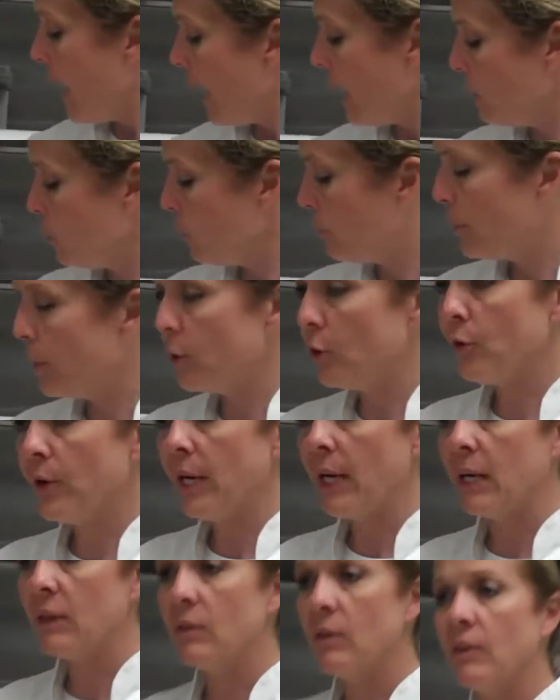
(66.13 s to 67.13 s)
And you put your
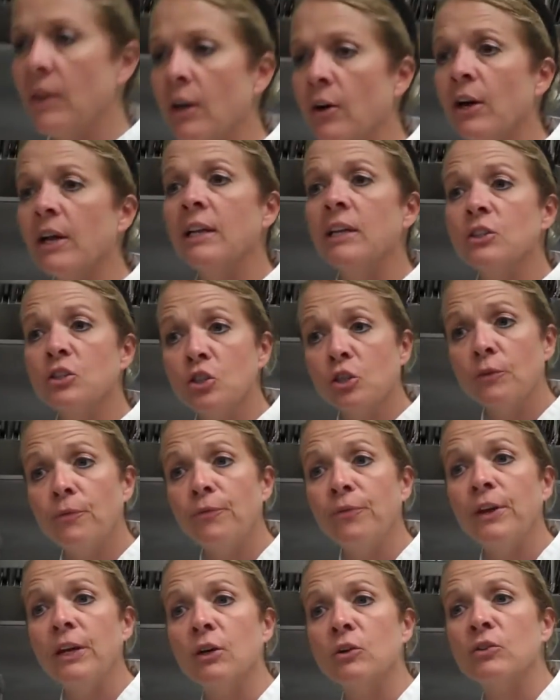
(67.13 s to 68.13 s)
hand in there and it should
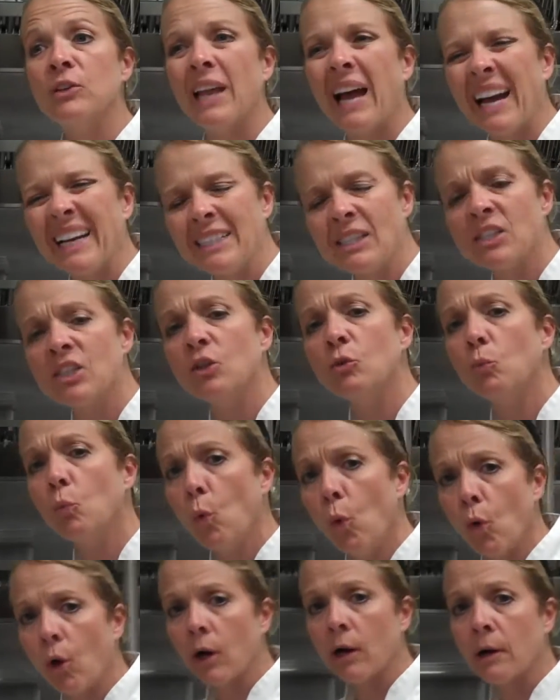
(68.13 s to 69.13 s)
feel nice and
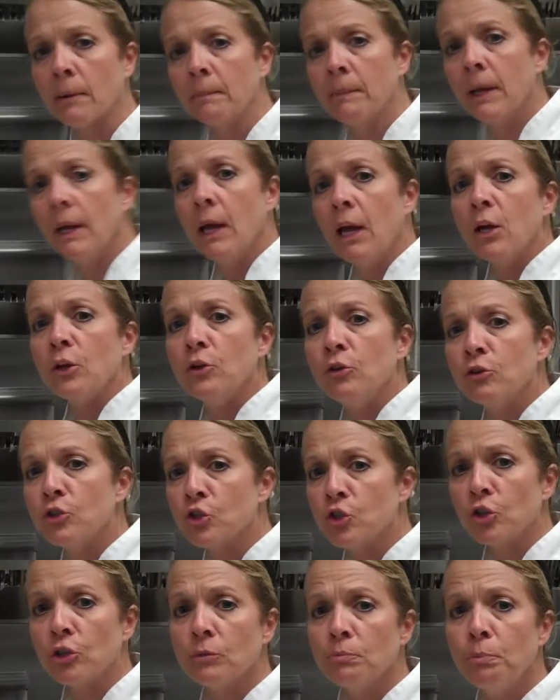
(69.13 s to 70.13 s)
warm. You
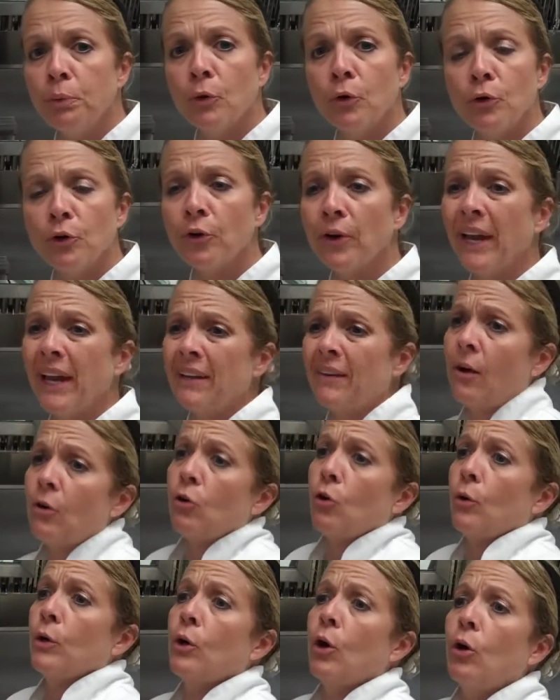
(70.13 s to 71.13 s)
shouldn't pull your hand out
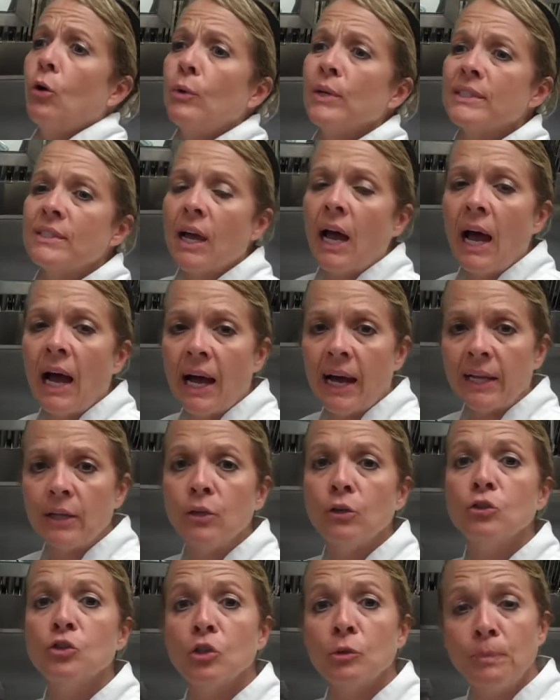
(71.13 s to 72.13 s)
going, oh, it's hot.
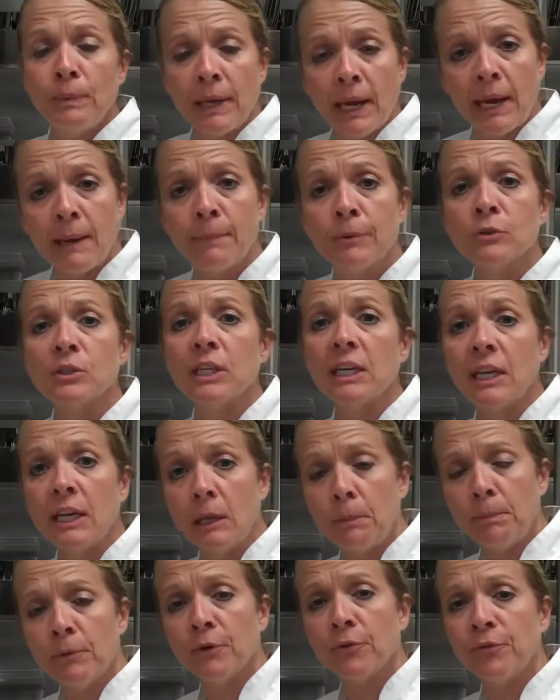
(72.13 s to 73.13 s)
You should be able to
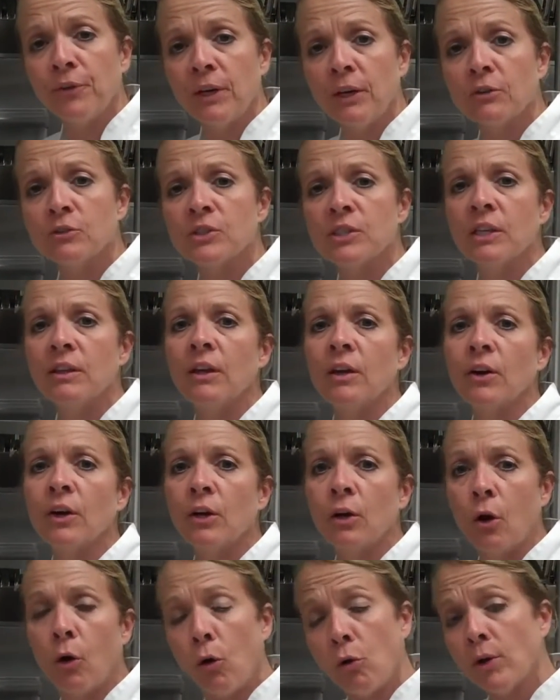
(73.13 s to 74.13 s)
keep your fingers in there and
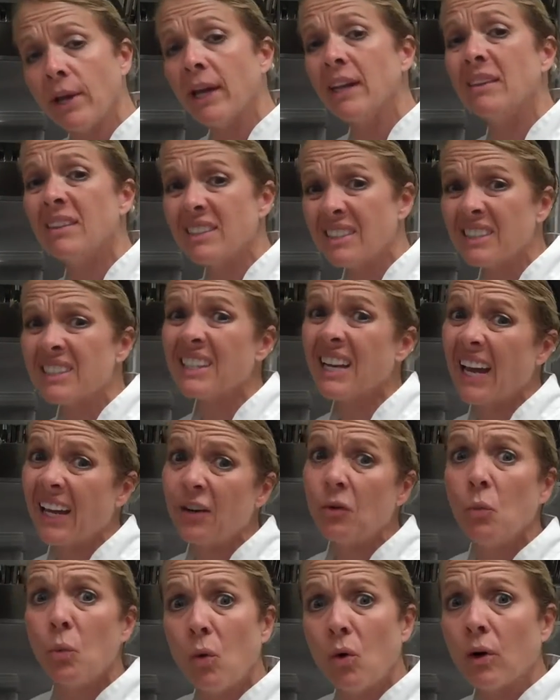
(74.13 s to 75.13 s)
go, okay, this is kind
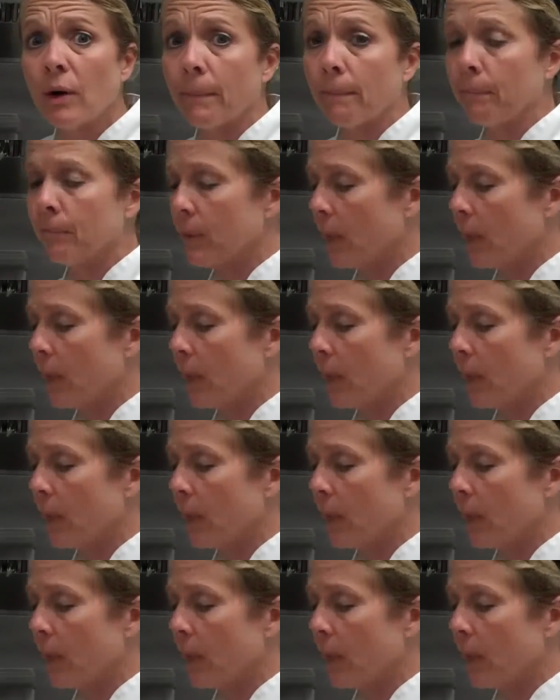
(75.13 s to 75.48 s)
of warm.